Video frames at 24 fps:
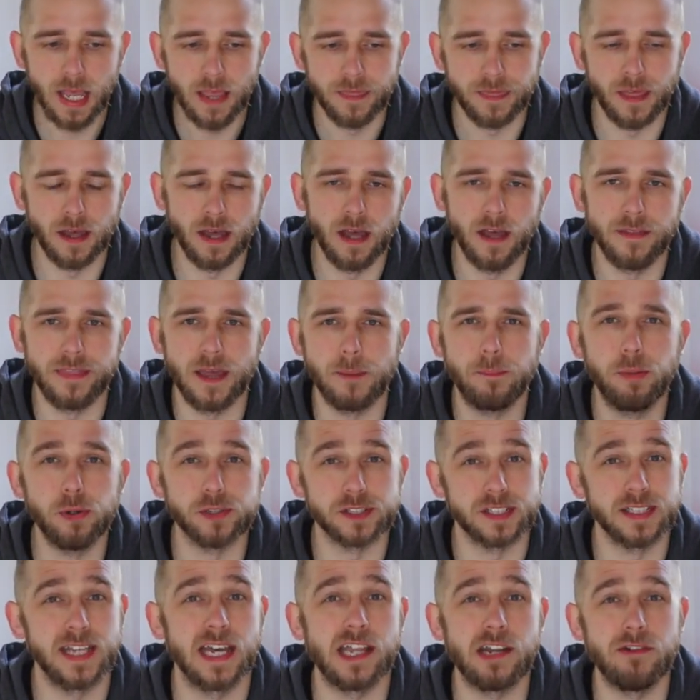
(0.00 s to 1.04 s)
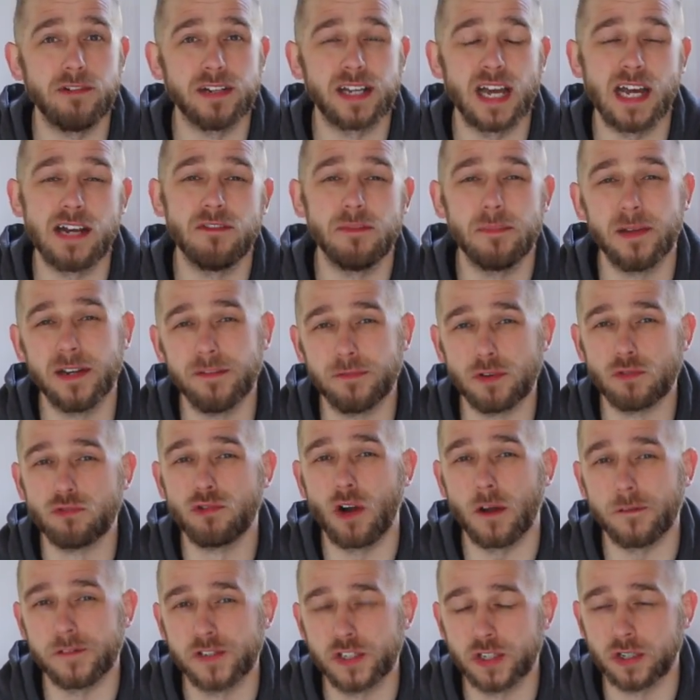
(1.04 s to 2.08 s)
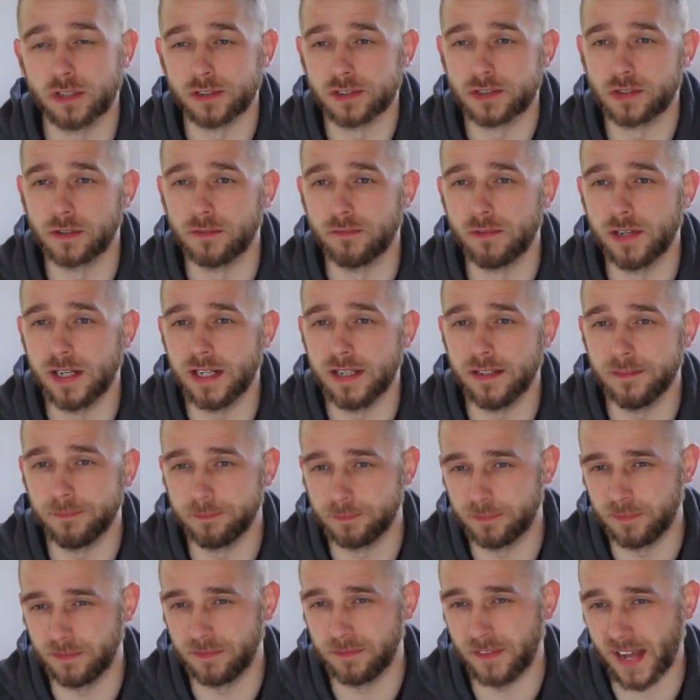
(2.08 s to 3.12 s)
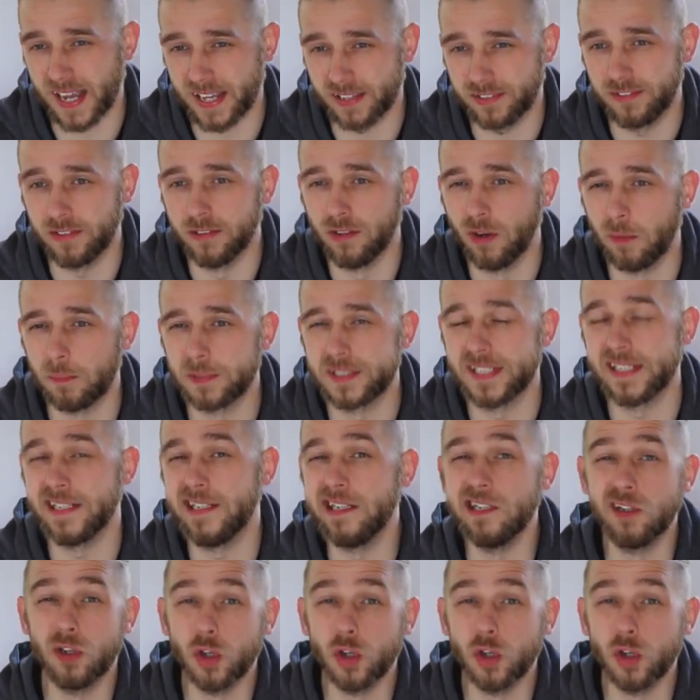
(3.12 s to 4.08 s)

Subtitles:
they're put together in kind of a bit of a roughshod, sort of really fast and not particularly